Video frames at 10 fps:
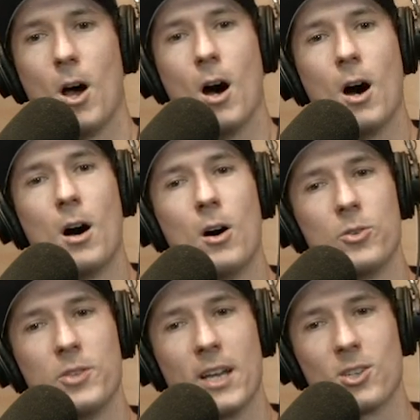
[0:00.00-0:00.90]

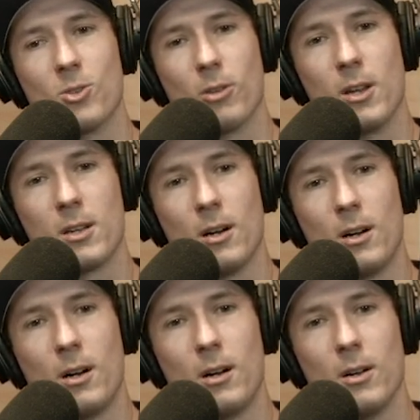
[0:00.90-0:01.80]
Oh, that's a great
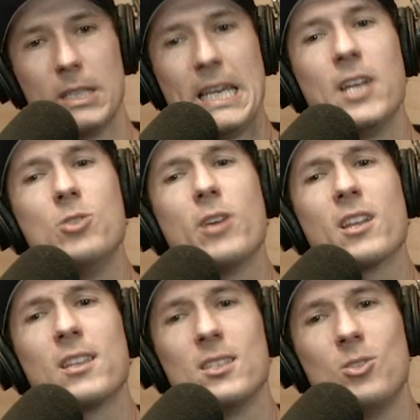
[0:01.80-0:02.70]
call. And you got
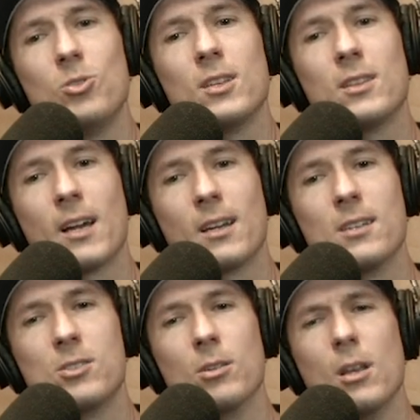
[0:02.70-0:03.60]
to th- do you think that
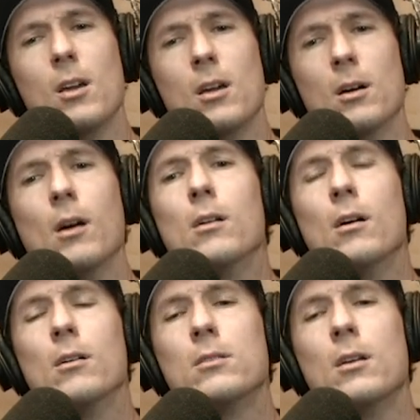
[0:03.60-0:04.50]
guy's going, hey, hey, I'll,
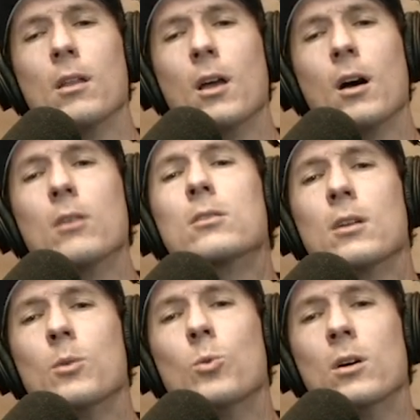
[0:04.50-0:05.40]
I'll get on that. I'll get
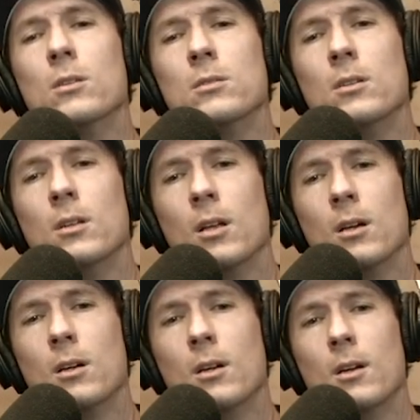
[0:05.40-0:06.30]
on wand duty
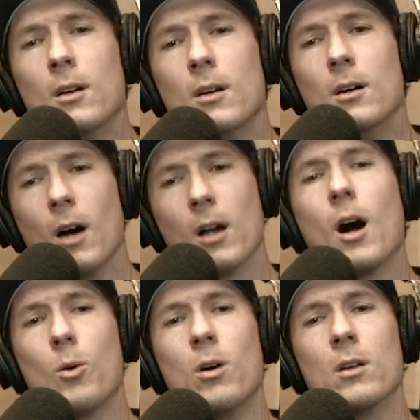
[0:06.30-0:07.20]
I
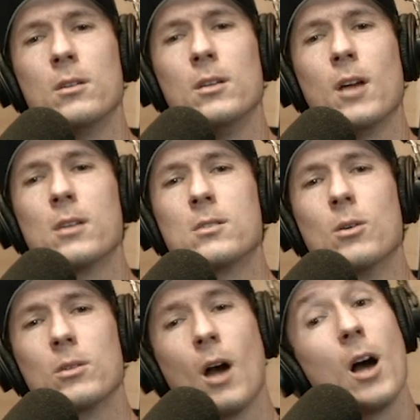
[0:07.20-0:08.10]
got wand duty, guys.
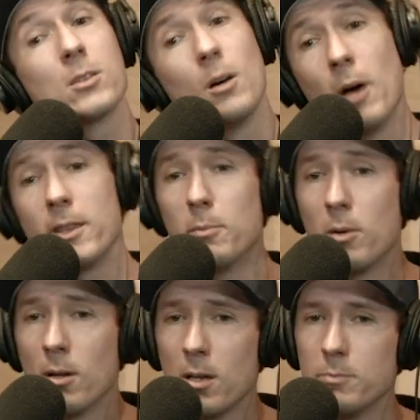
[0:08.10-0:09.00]
Don't guys, I'll bite the
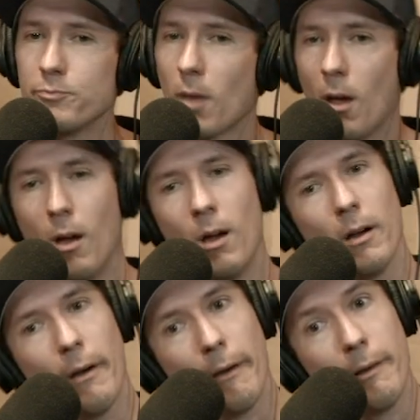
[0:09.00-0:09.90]
bullet.
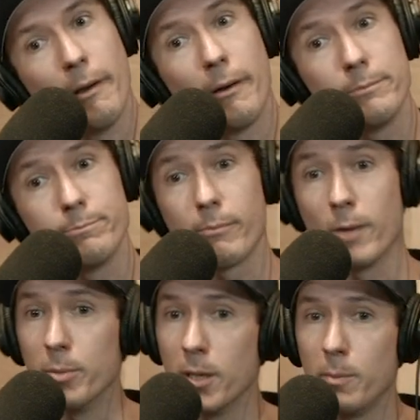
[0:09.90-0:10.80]
I know.
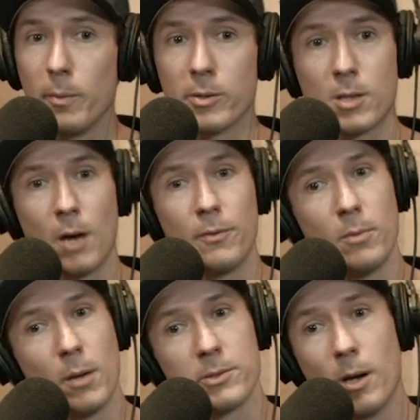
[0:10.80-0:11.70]
I'll be in people's comfort
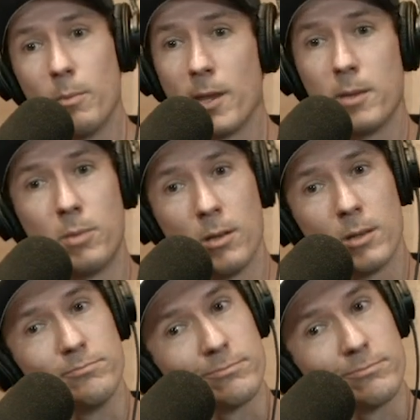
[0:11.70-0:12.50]
bubbles. I'll bite the bullet.